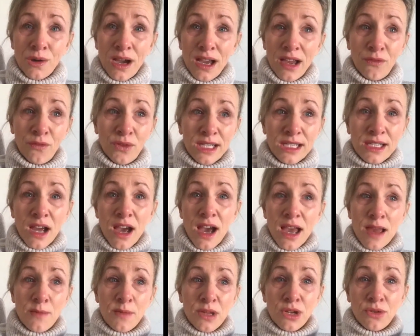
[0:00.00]
Every
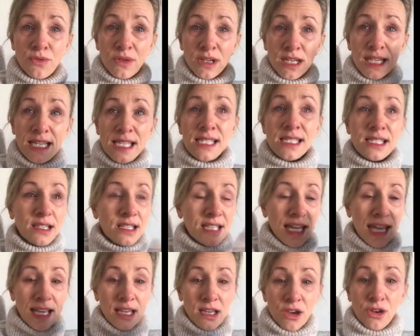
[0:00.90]
time you release
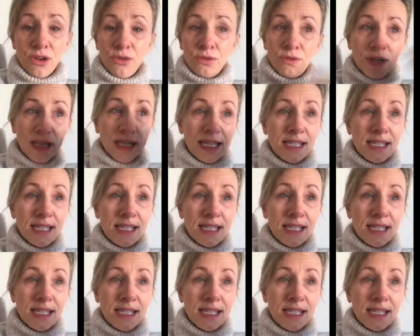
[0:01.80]
and let go.